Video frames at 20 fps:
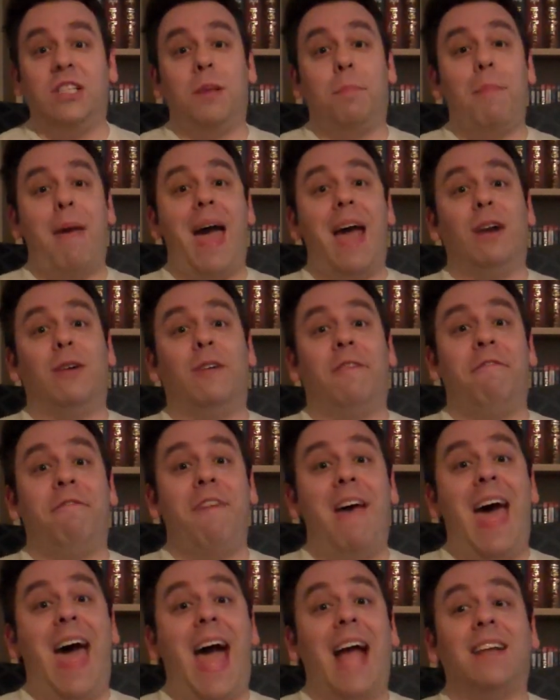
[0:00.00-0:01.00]
As a matter of
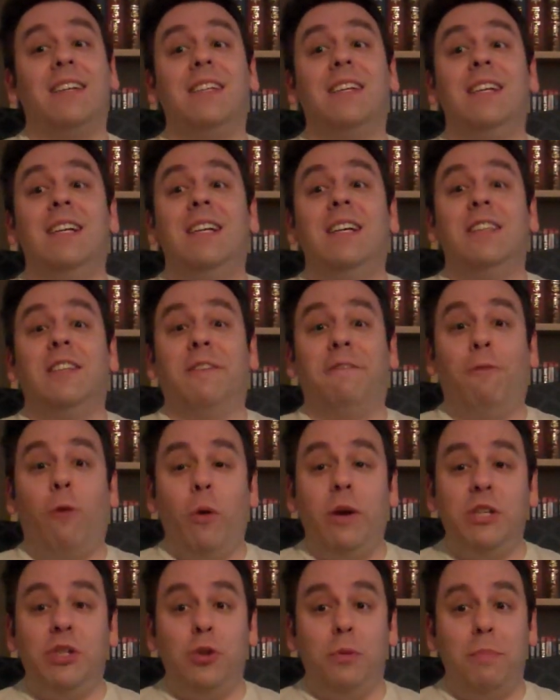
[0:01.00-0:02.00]
fact, the
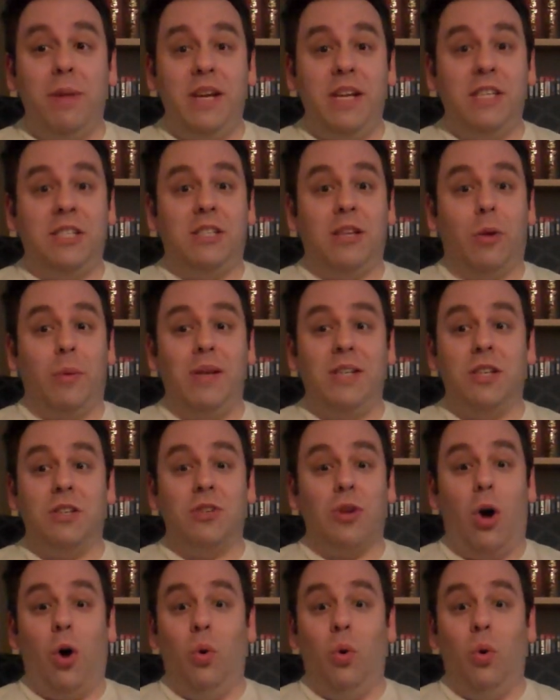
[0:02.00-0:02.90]
4-issue miniseries is